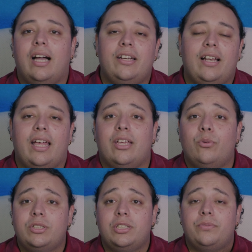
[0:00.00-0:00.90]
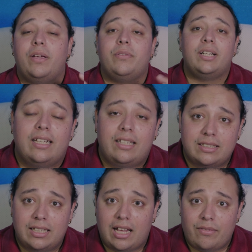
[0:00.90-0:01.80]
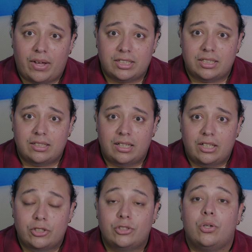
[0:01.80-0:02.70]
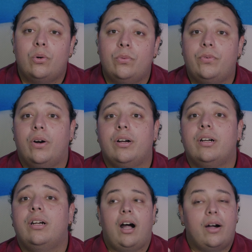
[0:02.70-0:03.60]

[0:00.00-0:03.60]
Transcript: How do you like it? What's your favorite Disney live action so far?